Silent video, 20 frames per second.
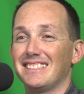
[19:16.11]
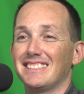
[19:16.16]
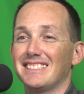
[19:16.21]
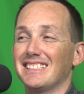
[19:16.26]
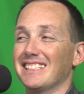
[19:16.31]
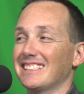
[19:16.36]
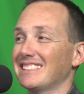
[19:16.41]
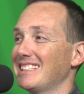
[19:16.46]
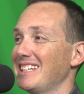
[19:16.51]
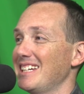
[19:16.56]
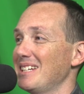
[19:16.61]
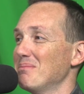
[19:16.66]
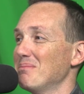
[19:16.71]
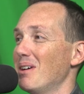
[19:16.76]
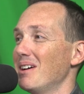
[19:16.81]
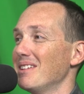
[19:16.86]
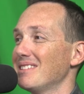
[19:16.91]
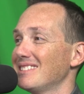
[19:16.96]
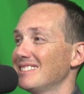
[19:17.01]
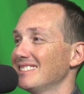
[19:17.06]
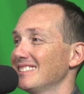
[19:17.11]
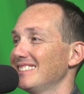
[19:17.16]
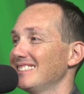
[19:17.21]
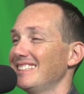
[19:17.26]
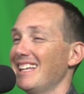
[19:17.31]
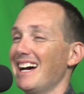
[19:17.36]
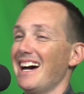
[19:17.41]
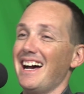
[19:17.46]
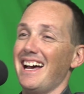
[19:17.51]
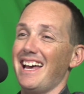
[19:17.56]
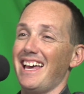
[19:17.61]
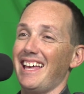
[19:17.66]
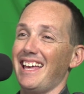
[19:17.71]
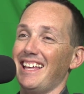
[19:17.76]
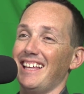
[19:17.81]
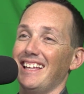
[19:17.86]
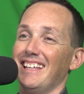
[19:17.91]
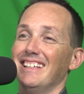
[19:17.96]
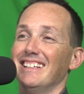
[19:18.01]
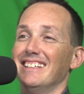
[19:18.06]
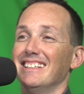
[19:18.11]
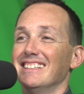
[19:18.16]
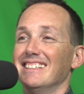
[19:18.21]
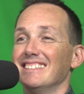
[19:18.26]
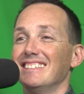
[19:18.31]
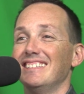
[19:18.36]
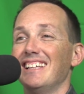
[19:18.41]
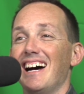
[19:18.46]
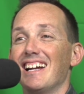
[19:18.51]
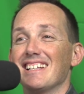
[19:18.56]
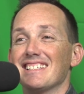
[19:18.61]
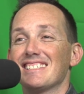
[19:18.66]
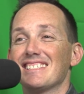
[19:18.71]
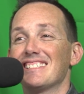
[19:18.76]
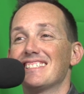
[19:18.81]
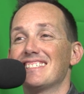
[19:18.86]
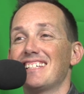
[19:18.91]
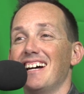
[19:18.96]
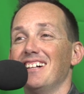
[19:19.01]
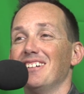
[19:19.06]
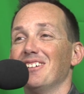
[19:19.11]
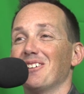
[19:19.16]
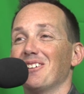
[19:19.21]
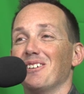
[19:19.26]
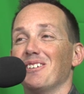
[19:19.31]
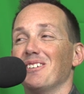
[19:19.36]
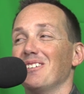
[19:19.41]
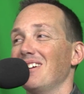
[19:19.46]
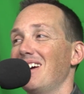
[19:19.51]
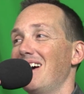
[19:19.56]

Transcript: 16 months is not as stellar.